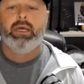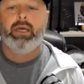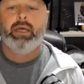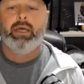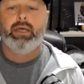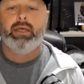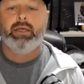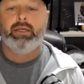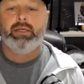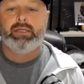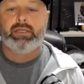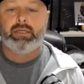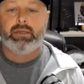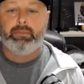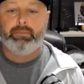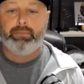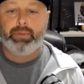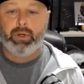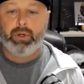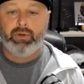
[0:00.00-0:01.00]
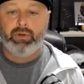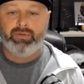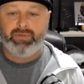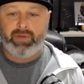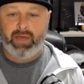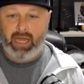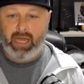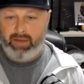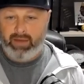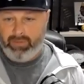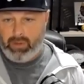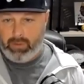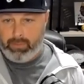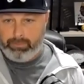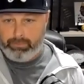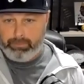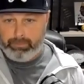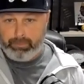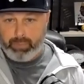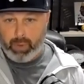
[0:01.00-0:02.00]
is proof. And if
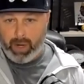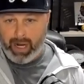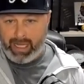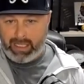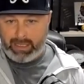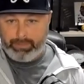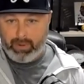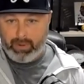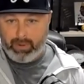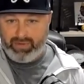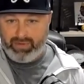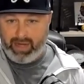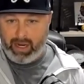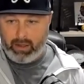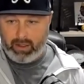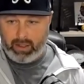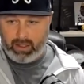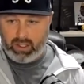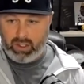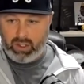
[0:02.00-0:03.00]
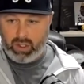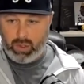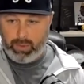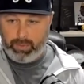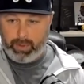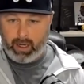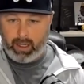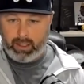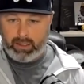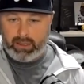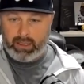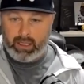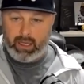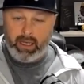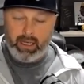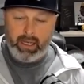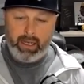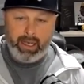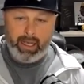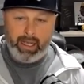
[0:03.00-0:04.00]
you branch proof down into two parts,
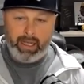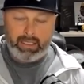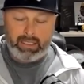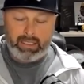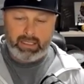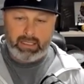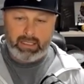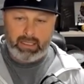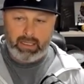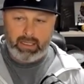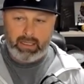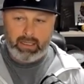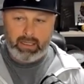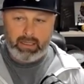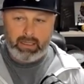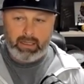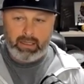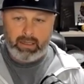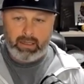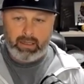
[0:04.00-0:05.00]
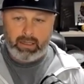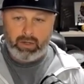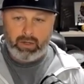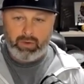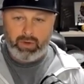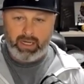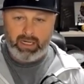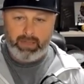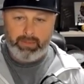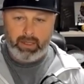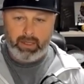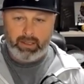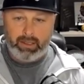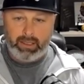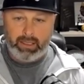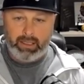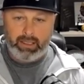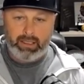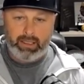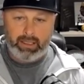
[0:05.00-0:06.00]
it's
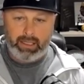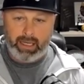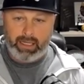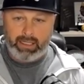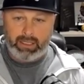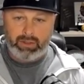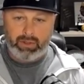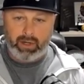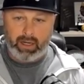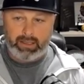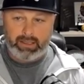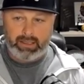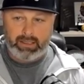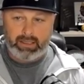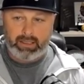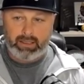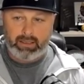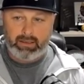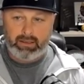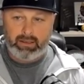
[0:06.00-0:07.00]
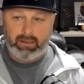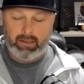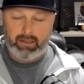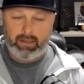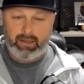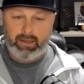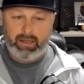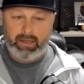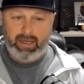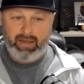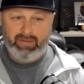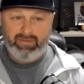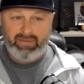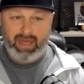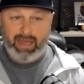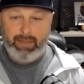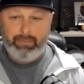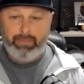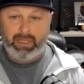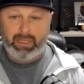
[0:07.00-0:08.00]
credibility and trust. If
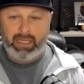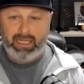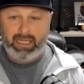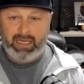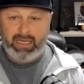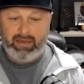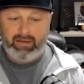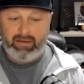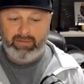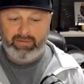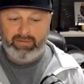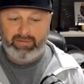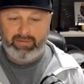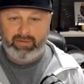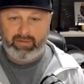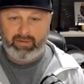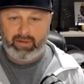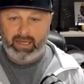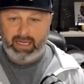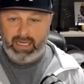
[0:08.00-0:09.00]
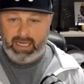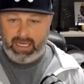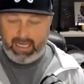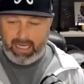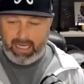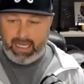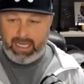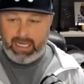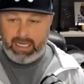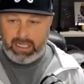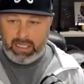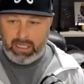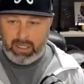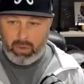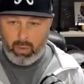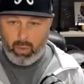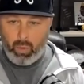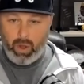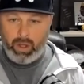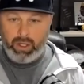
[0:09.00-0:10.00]
they believe in
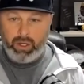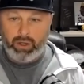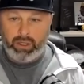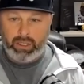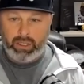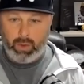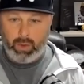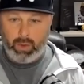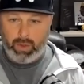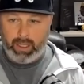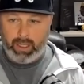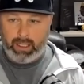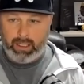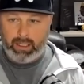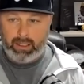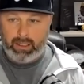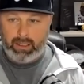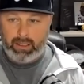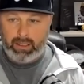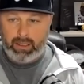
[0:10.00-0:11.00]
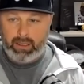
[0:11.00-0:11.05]
what you're doing,